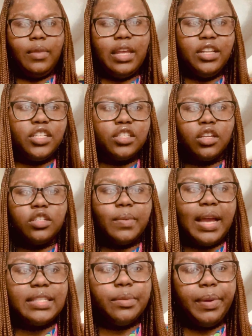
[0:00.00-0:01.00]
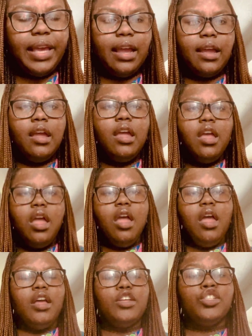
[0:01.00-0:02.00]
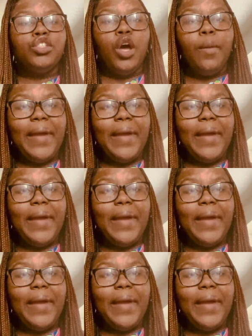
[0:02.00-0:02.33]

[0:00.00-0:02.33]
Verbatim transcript: and just close my eyes and pick. So